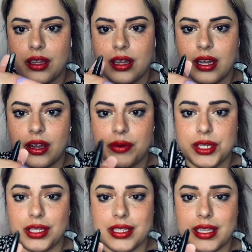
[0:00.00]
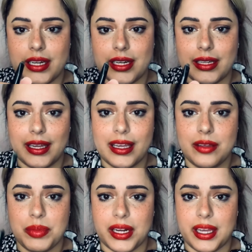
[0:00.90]
I originally said I didn't like
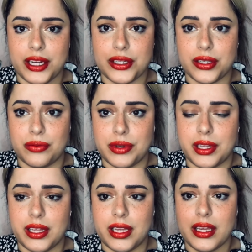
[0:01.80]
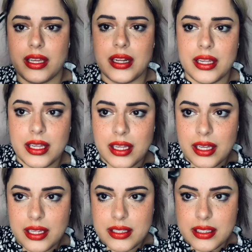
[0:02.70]
it, but I actually really like it.
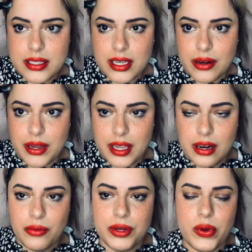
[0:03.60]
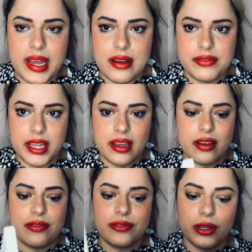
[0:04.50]
It's this guy right here. When you have
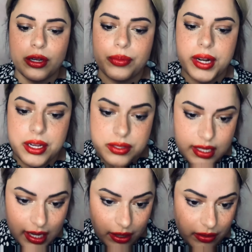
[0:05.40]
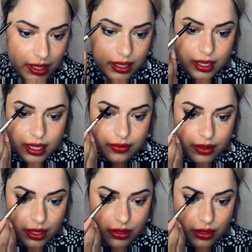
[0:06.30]
like fuller brows now, I
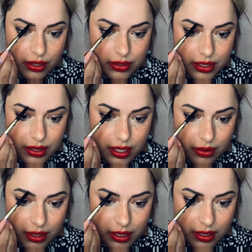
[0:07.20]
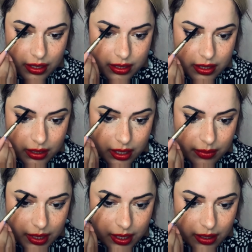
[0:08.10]
feel like you can use the thick one. It's not
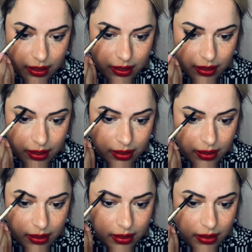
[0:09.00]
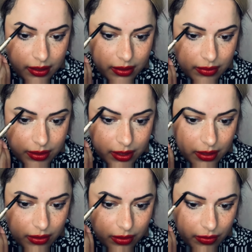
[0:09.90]
that bad. So I'm just
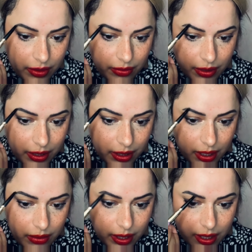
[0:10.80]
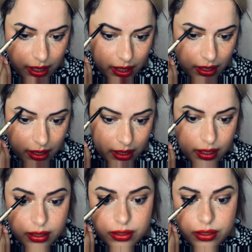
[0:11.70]
gonna go over it really quickly
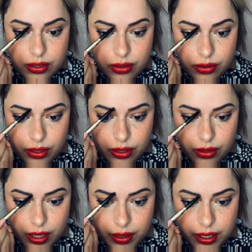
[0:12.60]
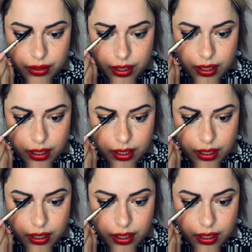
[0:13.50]
just to show you how I do it.